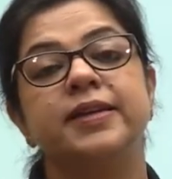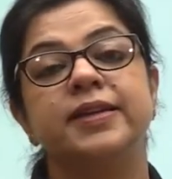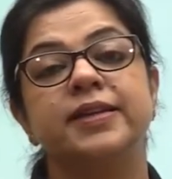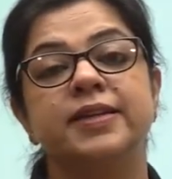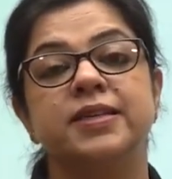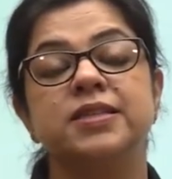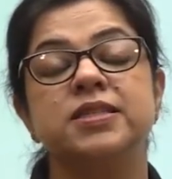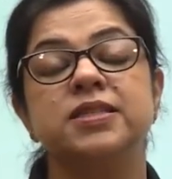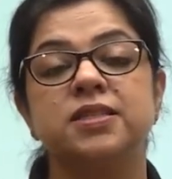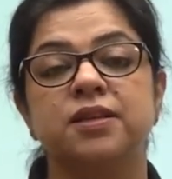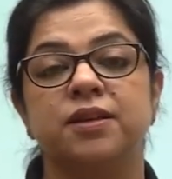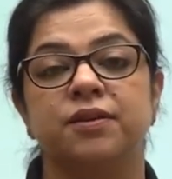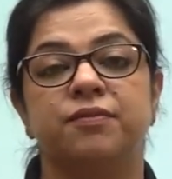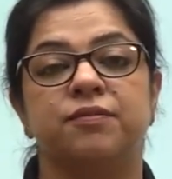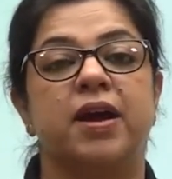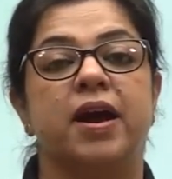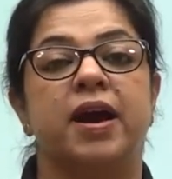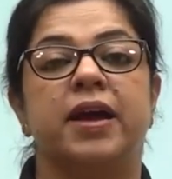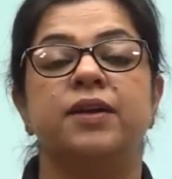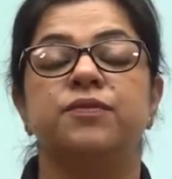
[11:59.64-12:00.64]
that can
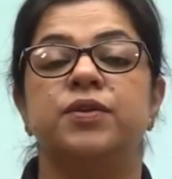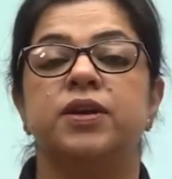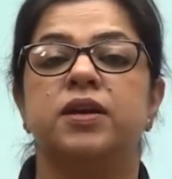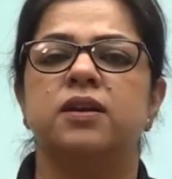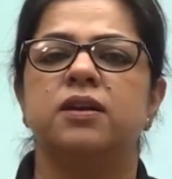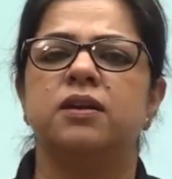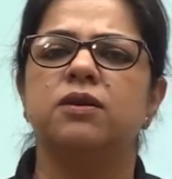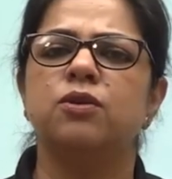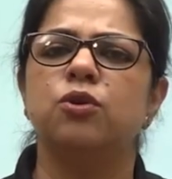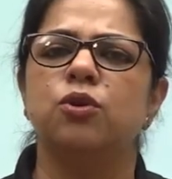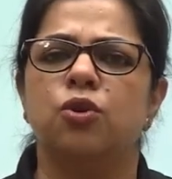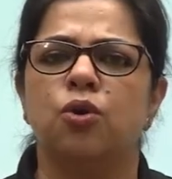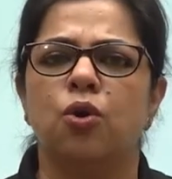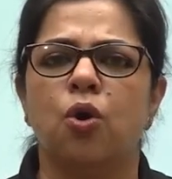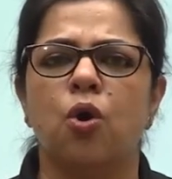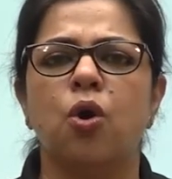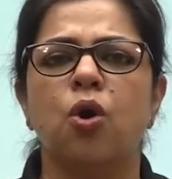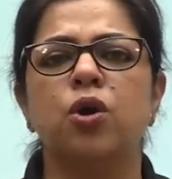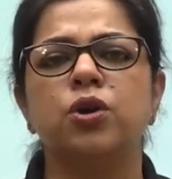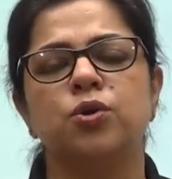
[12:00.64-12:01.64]
survive in a
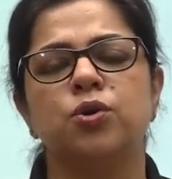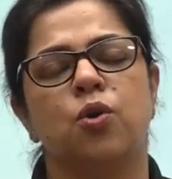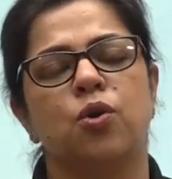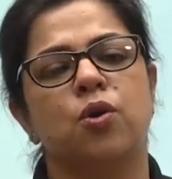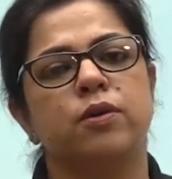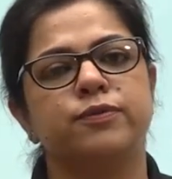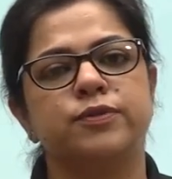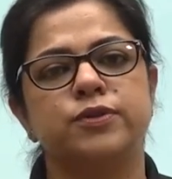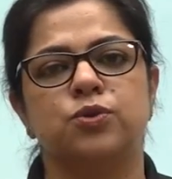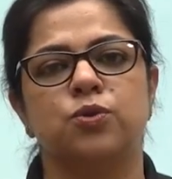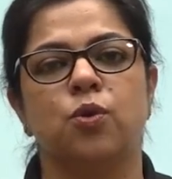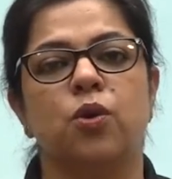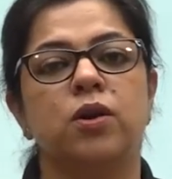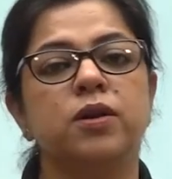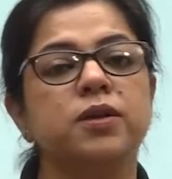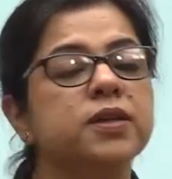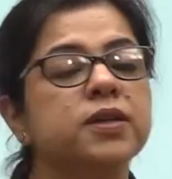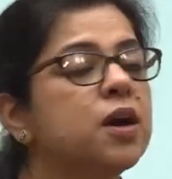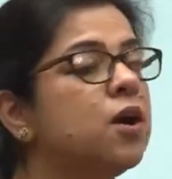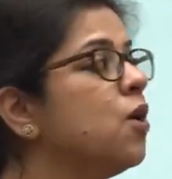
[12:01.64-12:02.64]
lot of
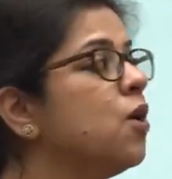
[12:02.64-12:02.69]
salt